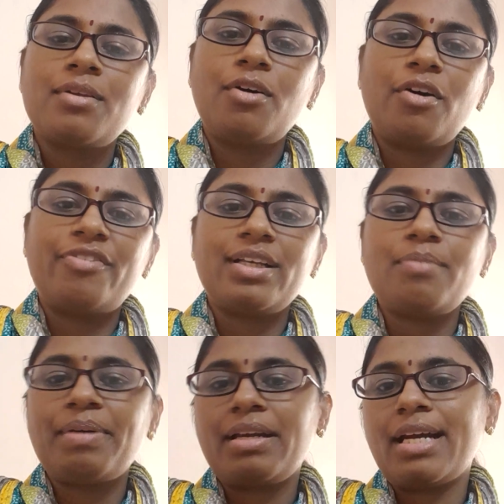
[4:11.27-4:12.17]
So after
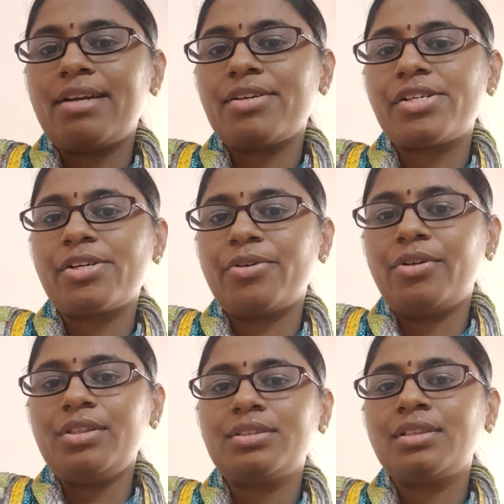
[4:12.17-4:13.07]
the pediatrician
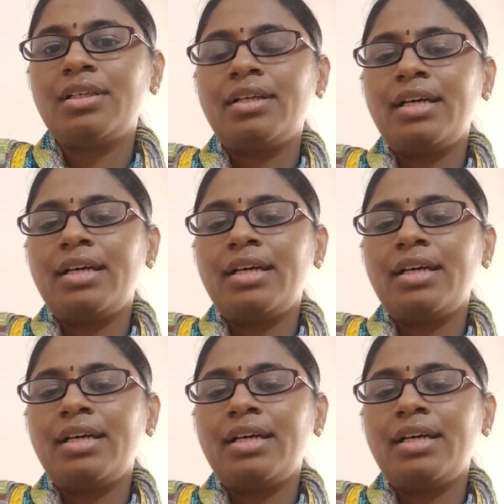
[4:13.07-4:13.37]
notes,